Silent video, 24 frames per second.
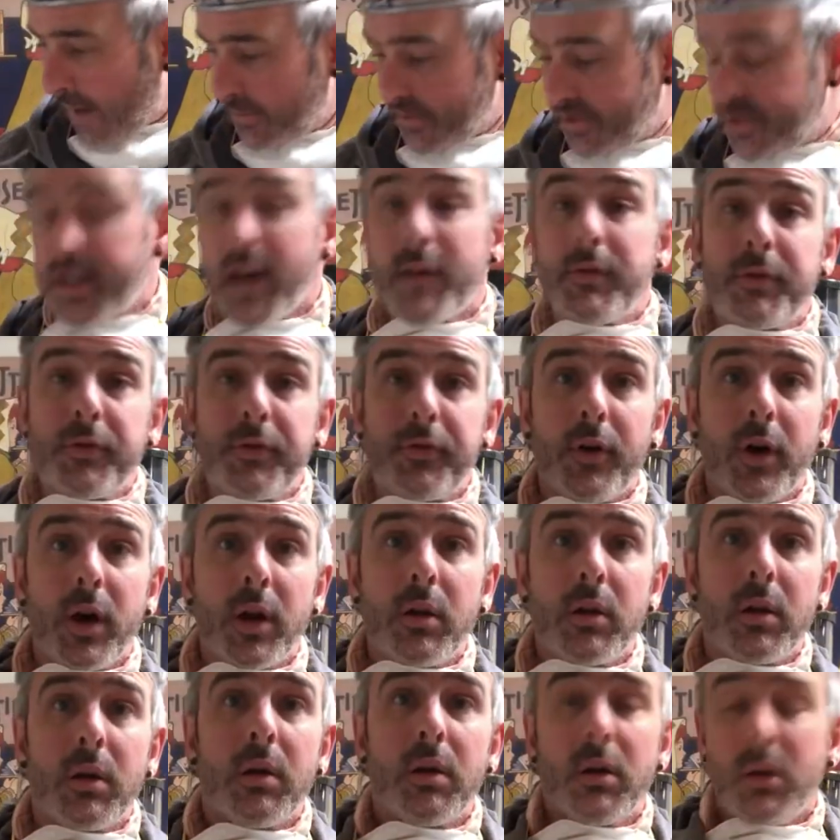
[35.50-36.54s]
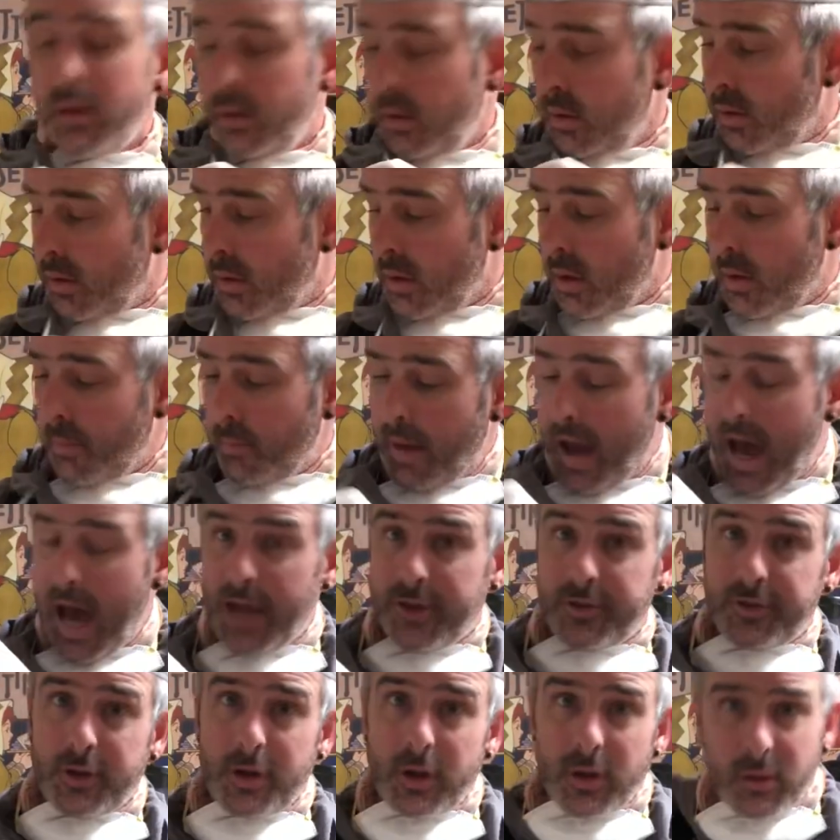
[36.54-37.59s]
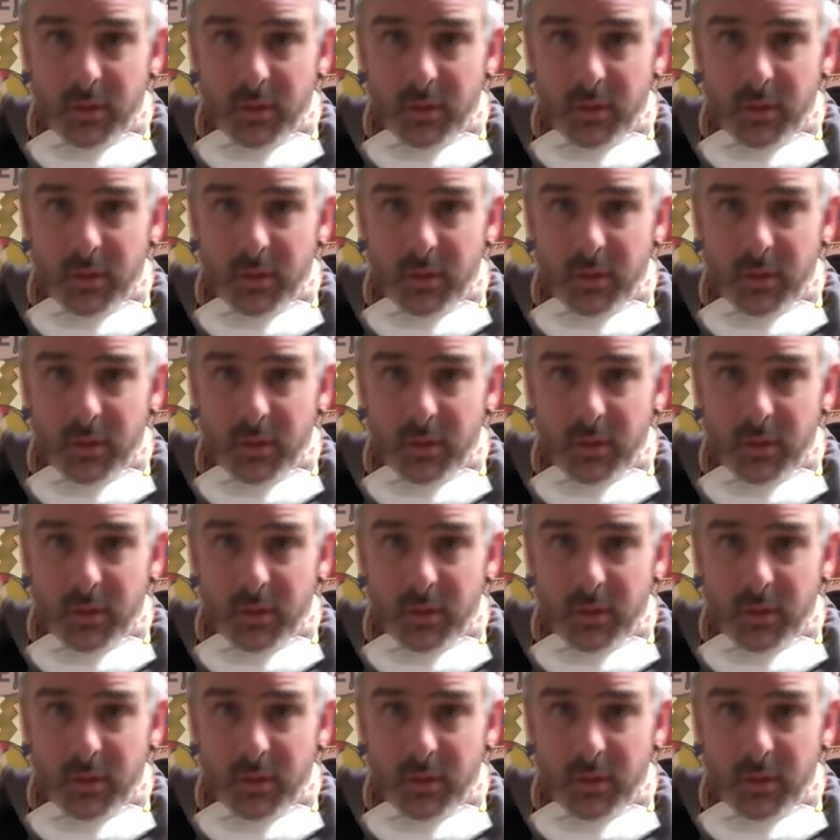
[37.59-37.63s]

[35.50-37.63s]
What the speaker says: a 7-foot mask